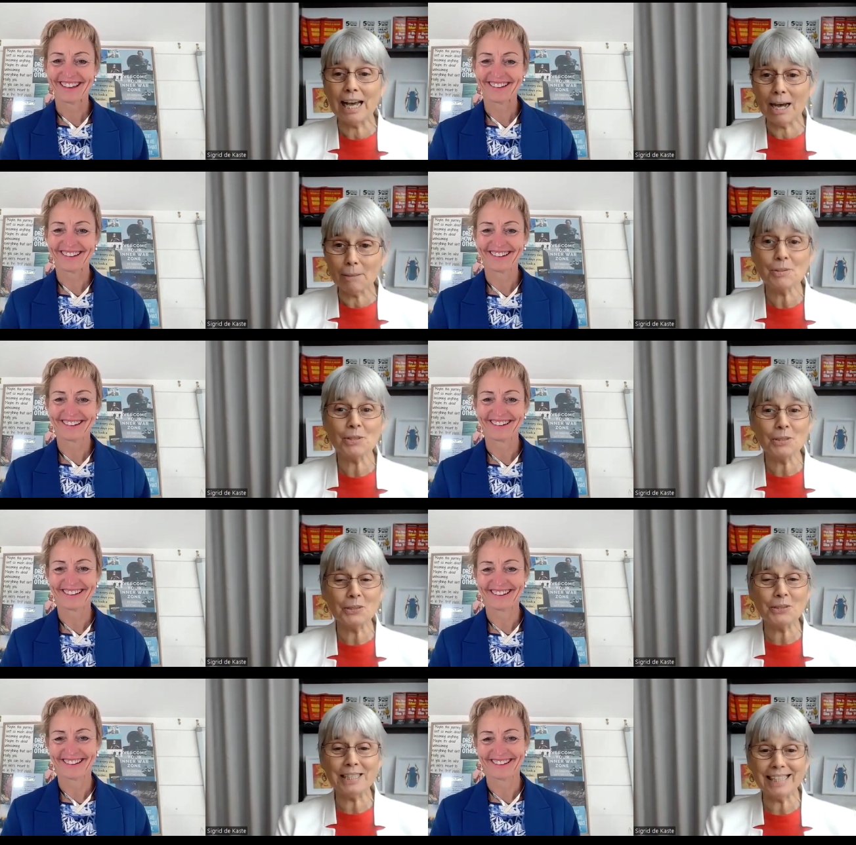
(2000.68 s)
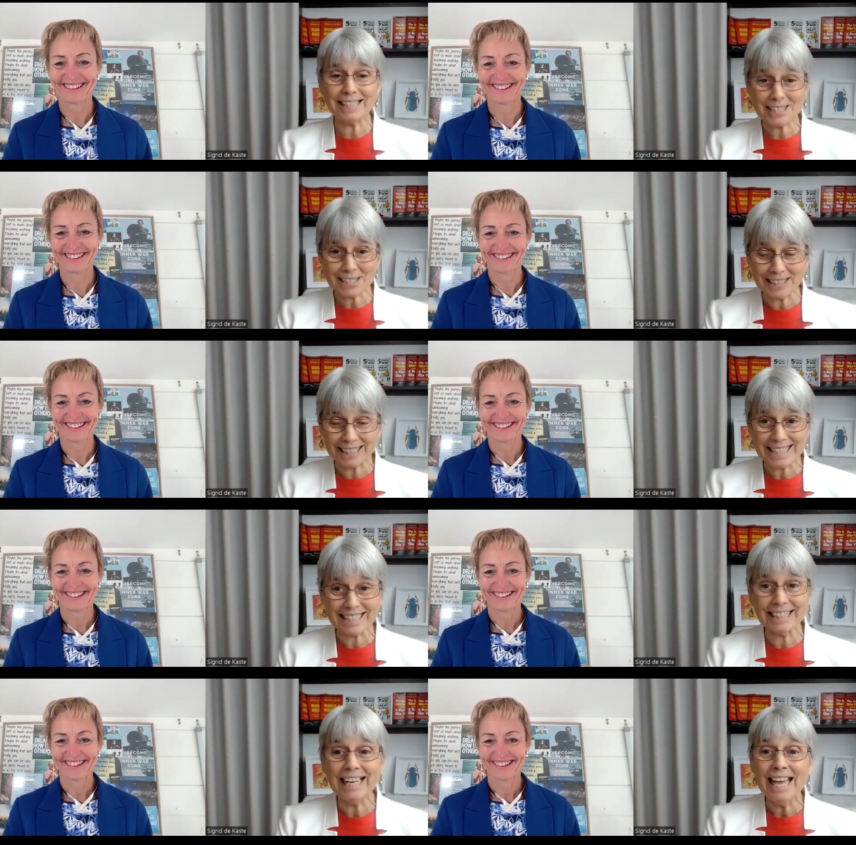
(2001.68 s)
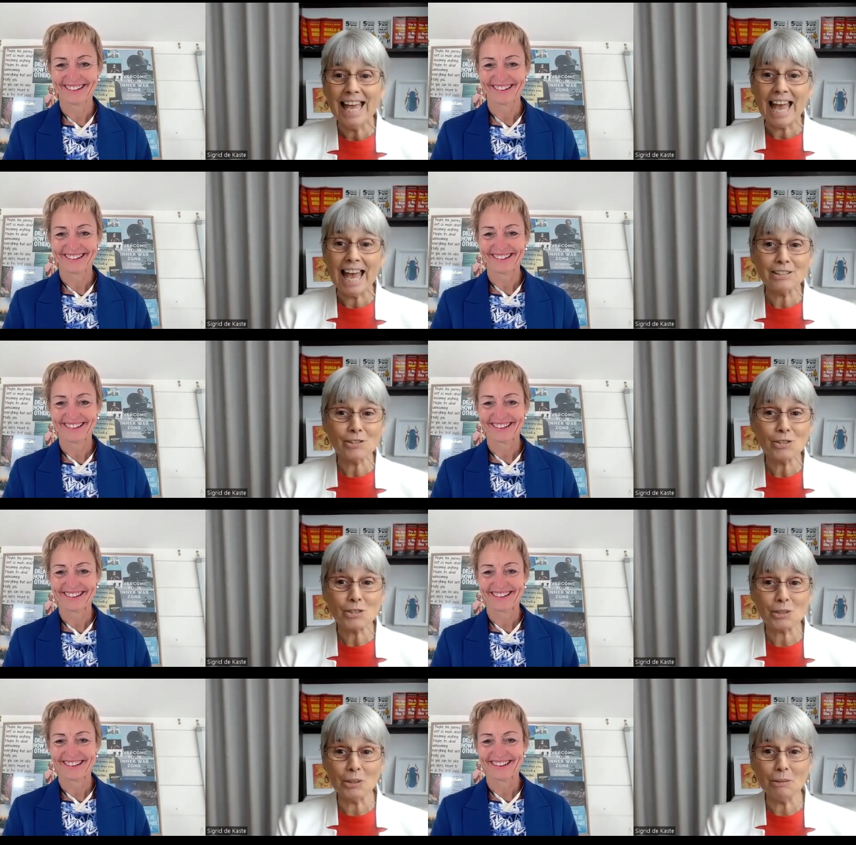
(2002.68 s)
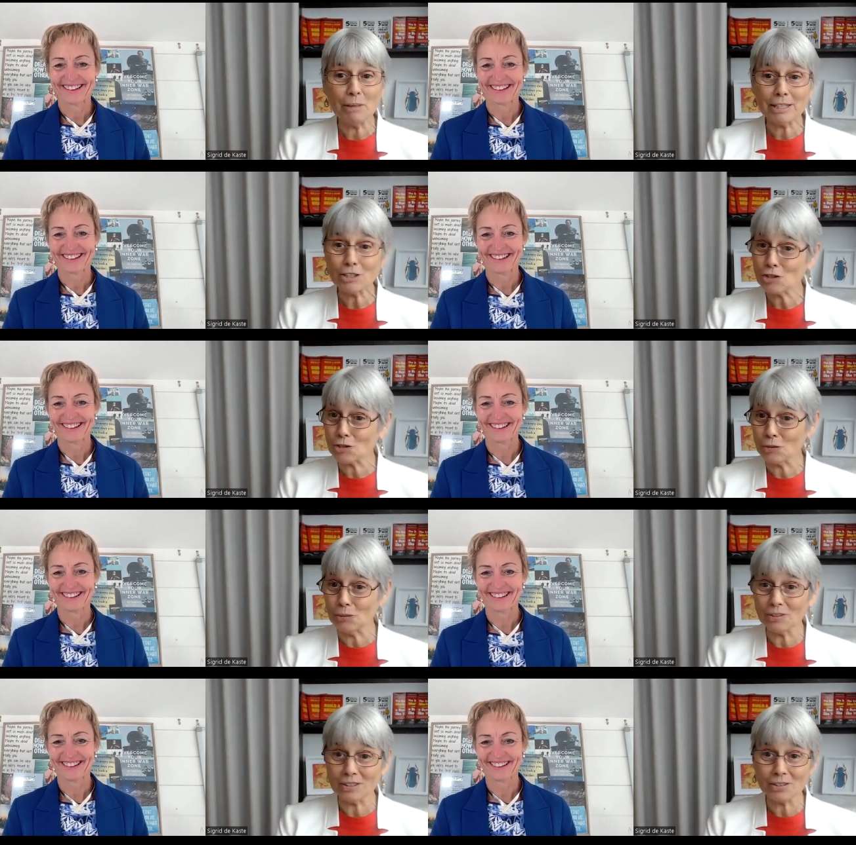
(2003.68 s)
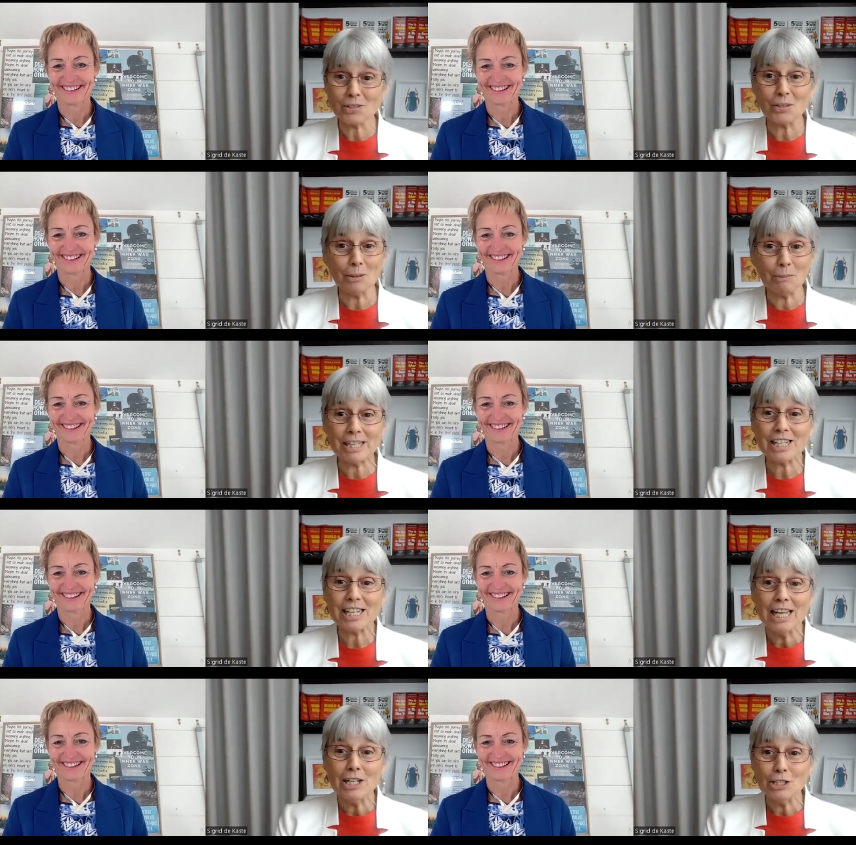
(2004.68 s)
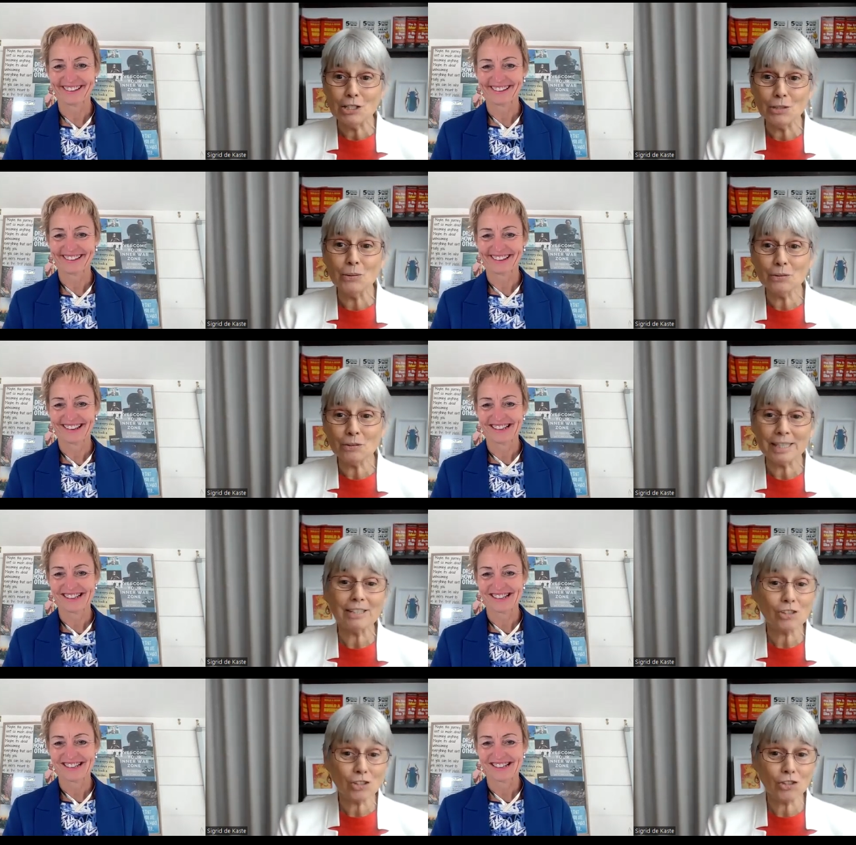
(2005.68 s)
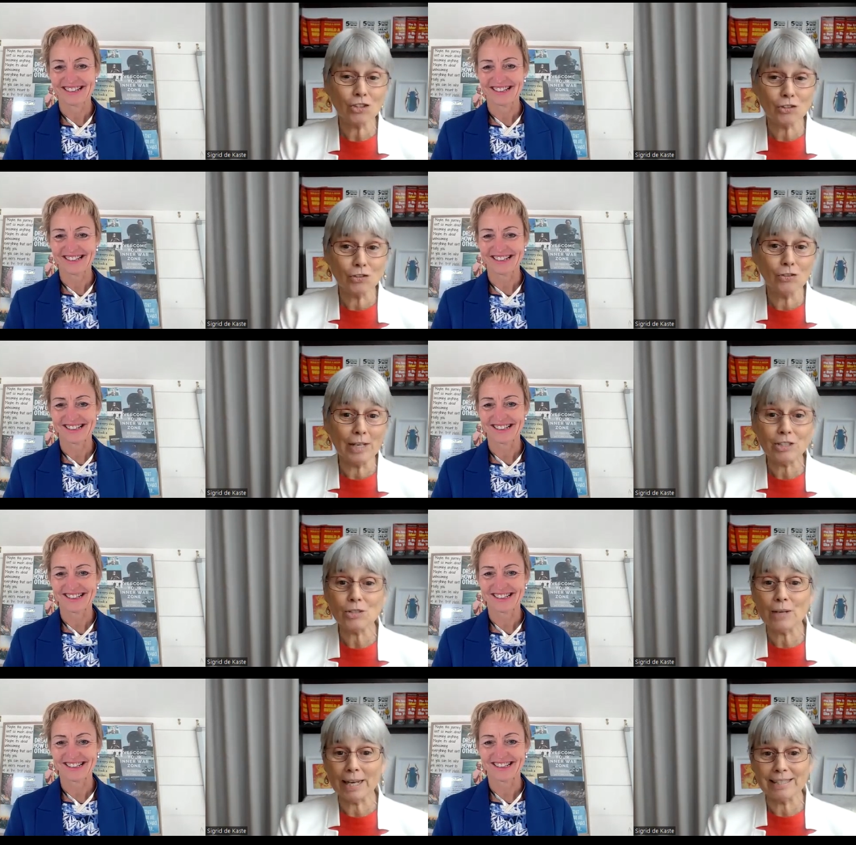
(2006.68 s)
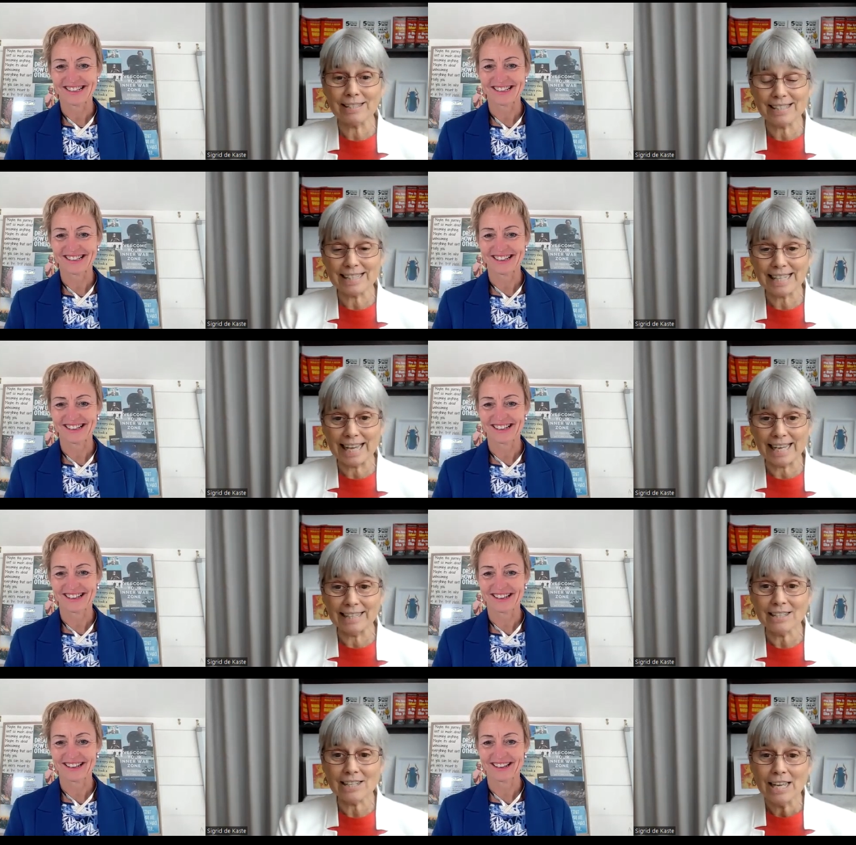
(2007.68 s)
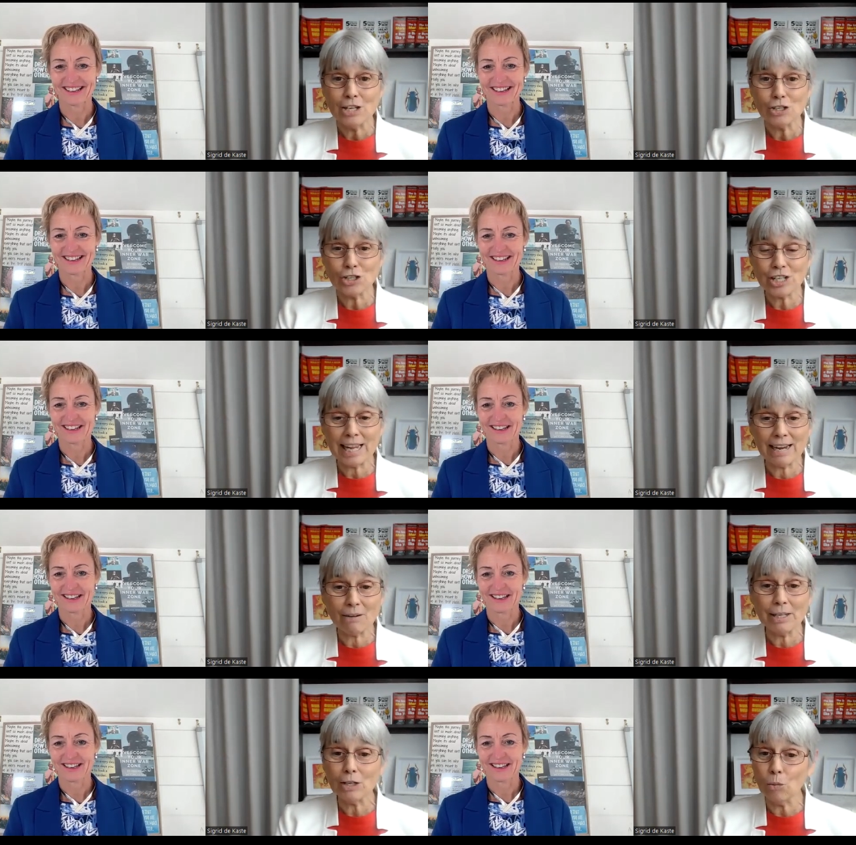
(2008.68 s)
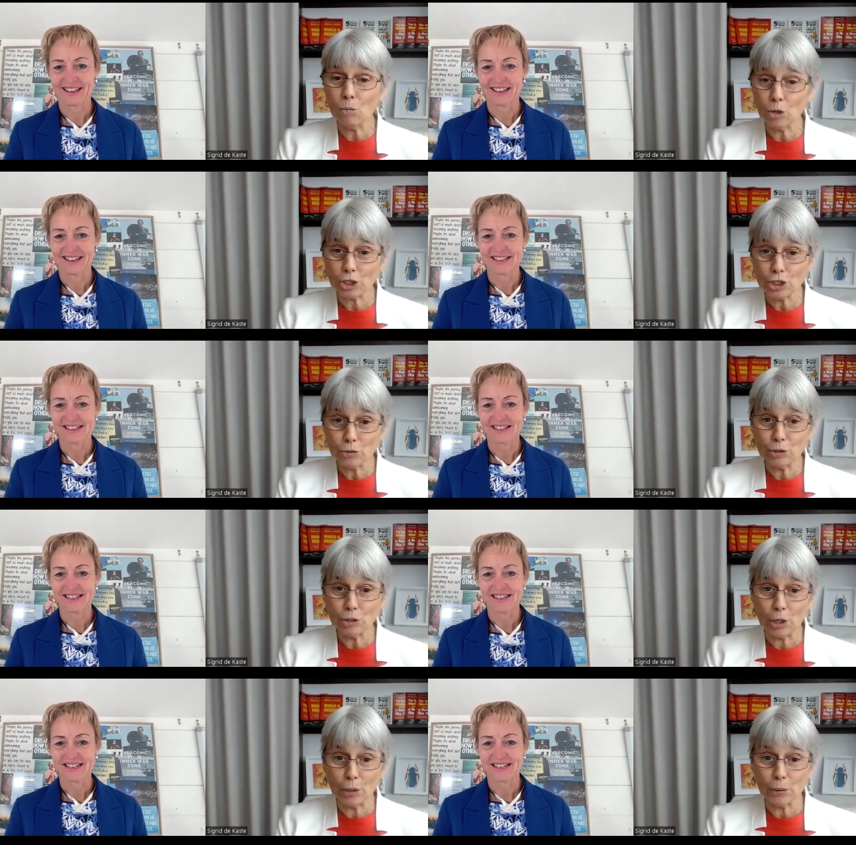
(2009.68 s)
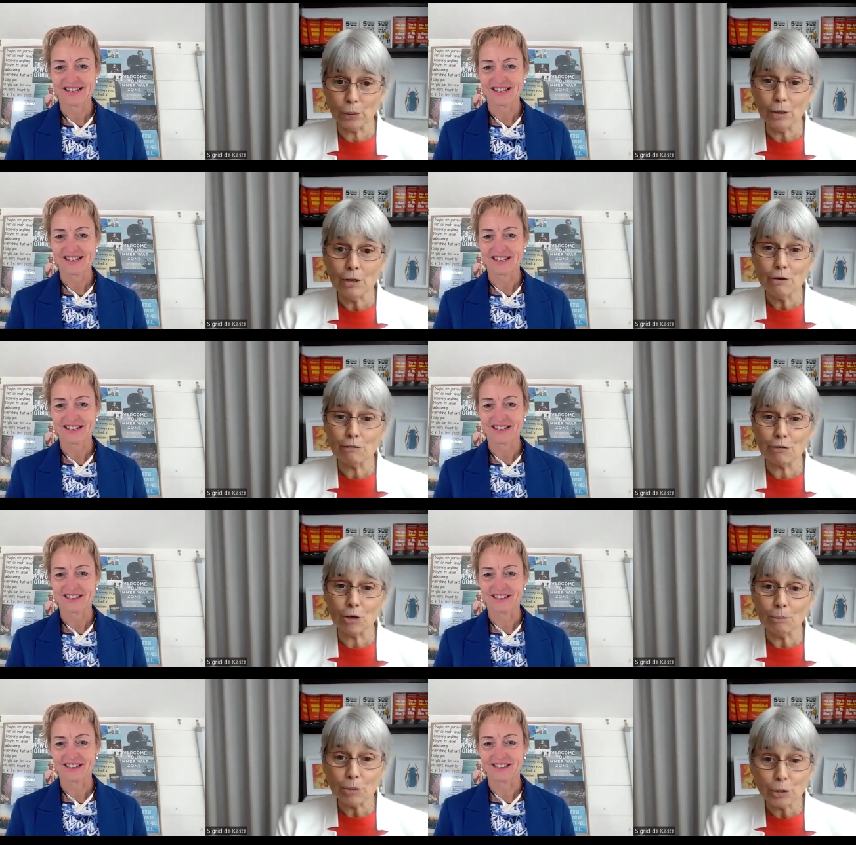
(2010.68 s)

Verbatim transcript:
Speaker 1: Absolutely exciting and so much truth and so much new things to do and to understand, sharing what you know from